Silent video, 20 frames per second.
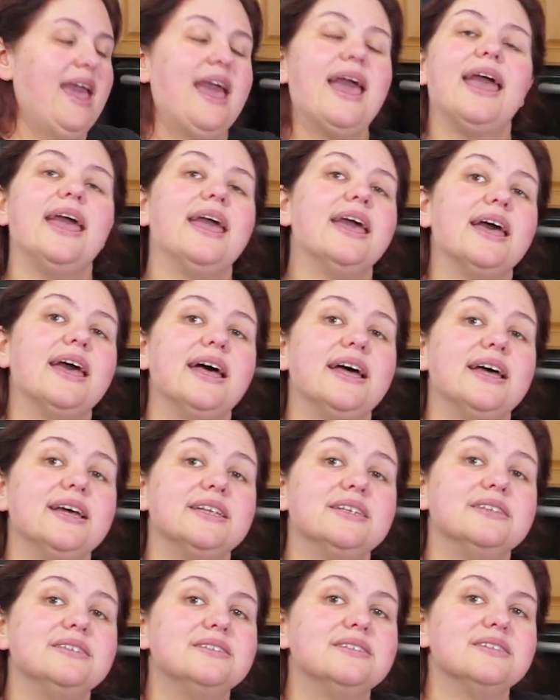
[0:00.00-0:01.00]

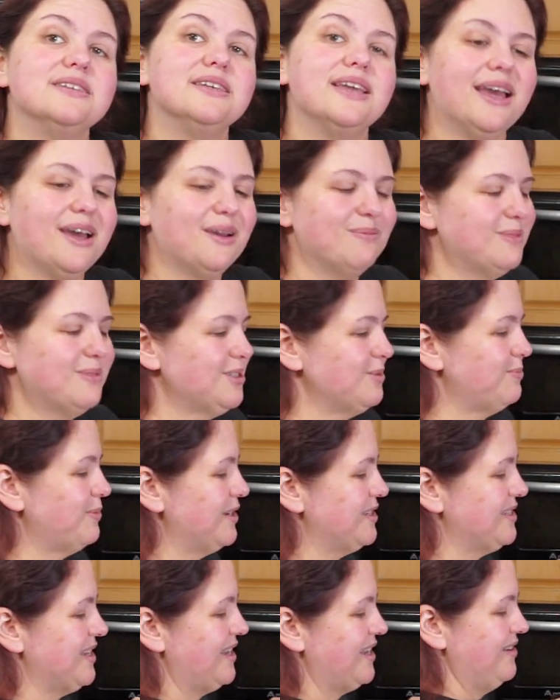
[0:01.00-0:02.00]
And yeah, I'm super
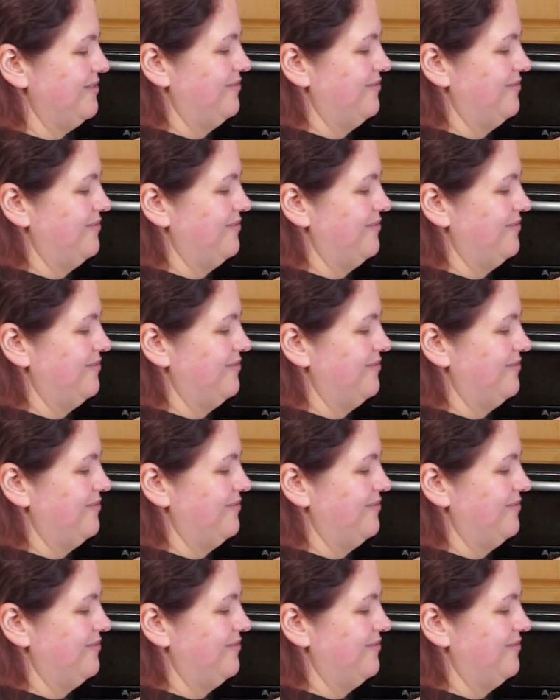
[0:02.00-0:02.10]
excited